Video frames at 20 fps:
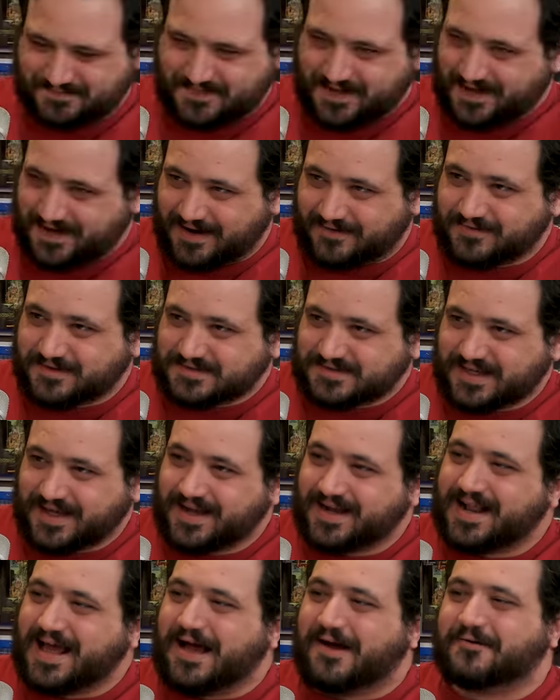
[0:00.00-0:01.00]
they never
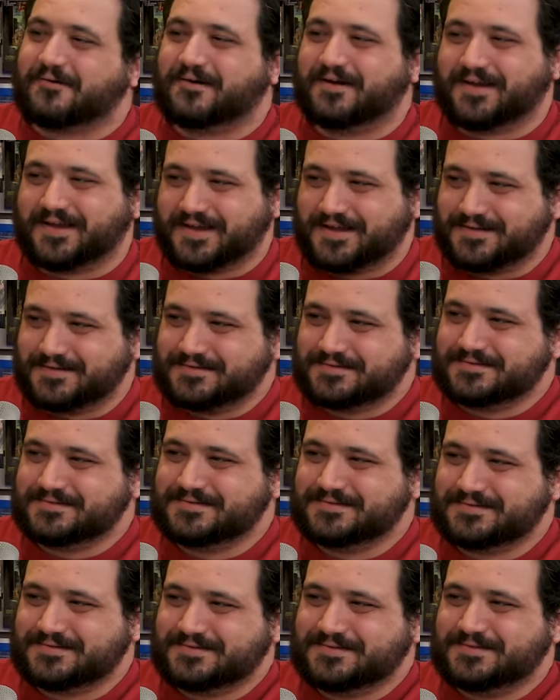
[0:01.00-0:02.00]
say it outright,
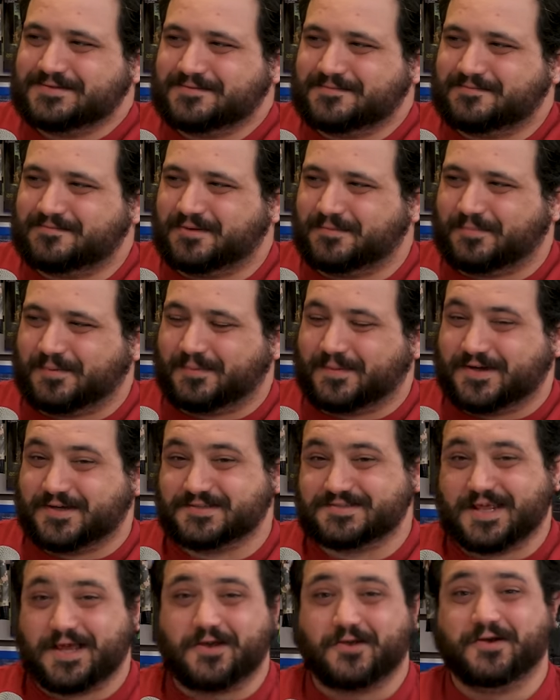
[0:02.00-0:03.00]
but
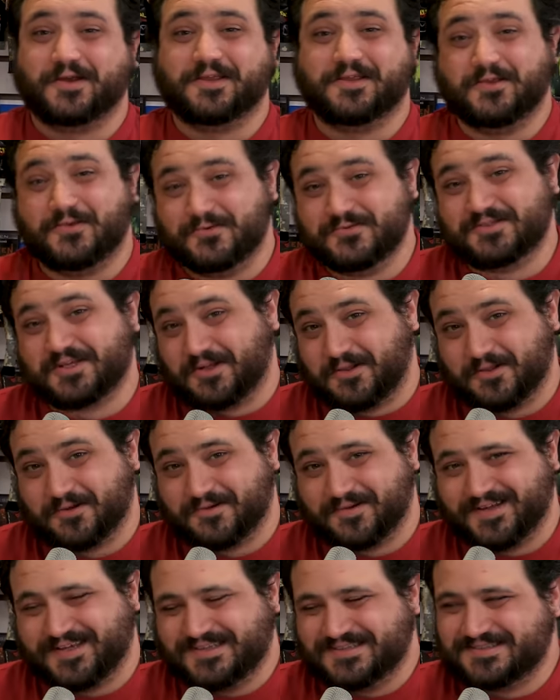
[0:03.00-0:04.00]
because they couldn't use
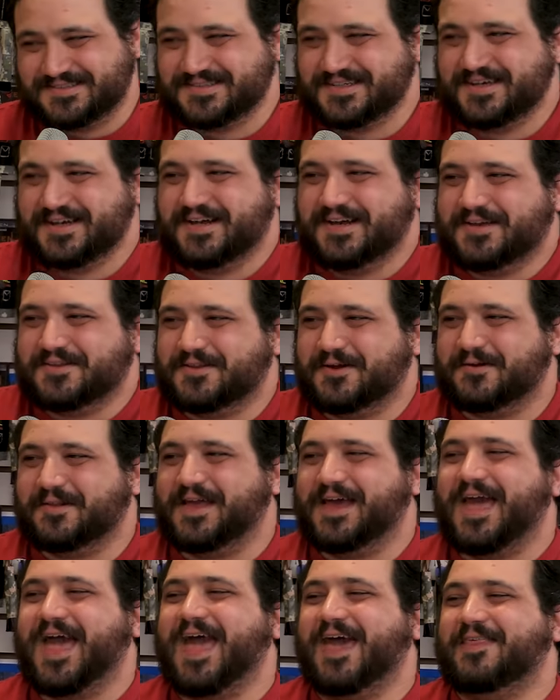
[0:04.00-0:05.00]
Clarice, they were
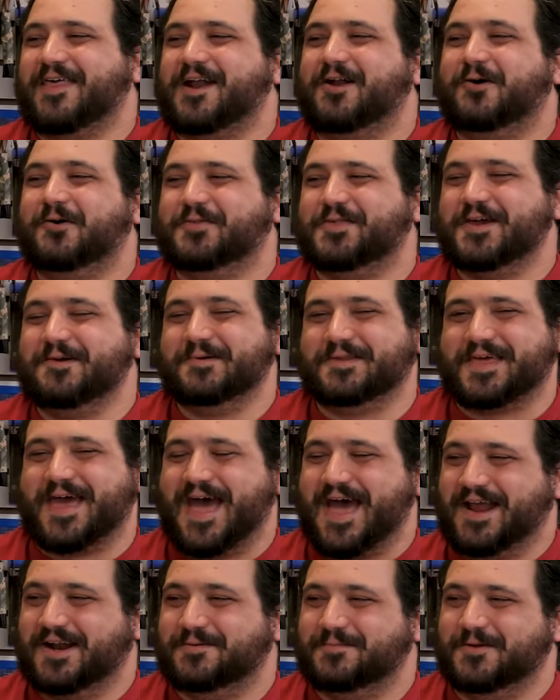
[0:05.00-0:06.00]
like, hey, that whole thing with
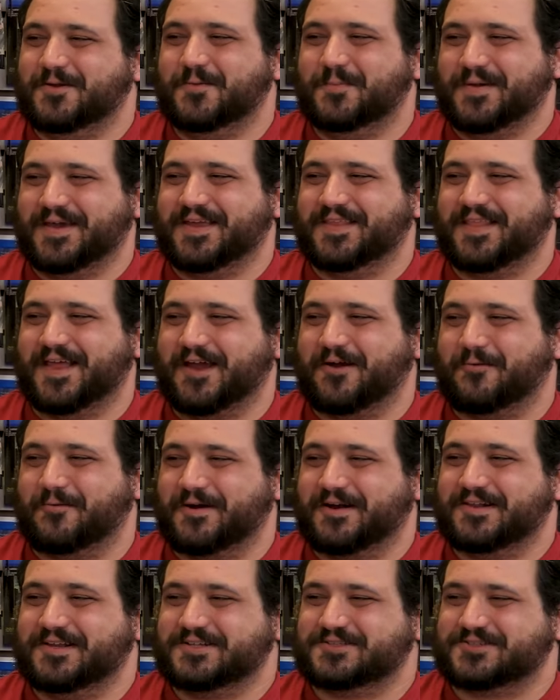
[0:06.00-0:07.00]
Hannibal being like
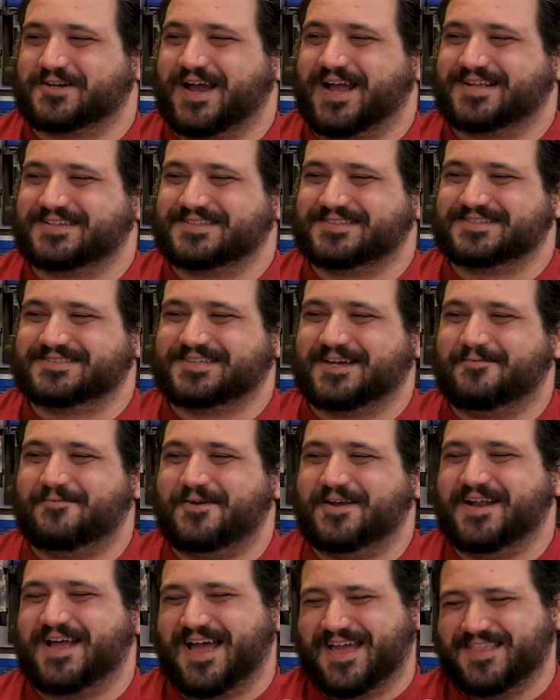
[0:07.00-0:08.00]
real attracted to
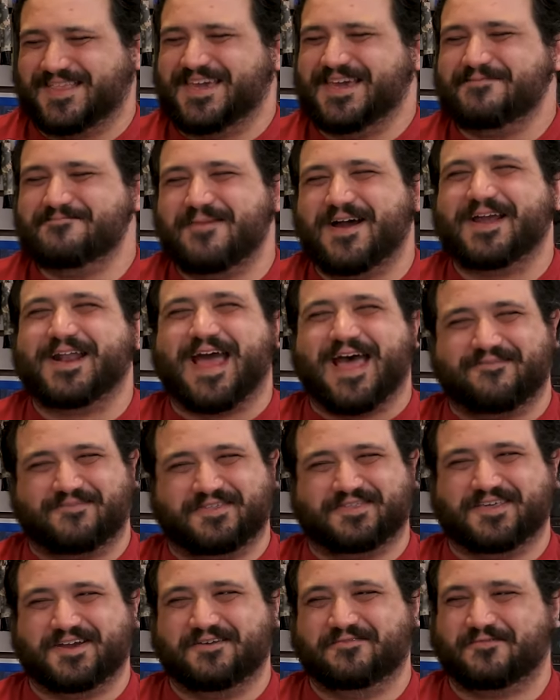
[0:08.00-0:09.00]
someone, I, he might have
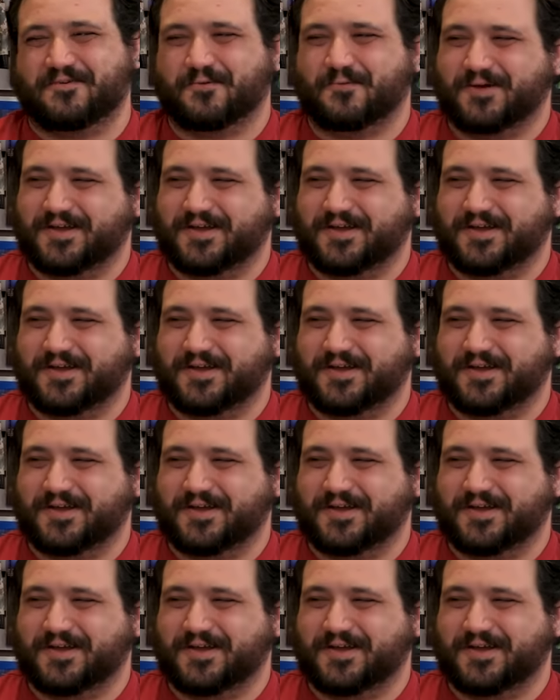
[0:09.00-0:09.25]
a thing for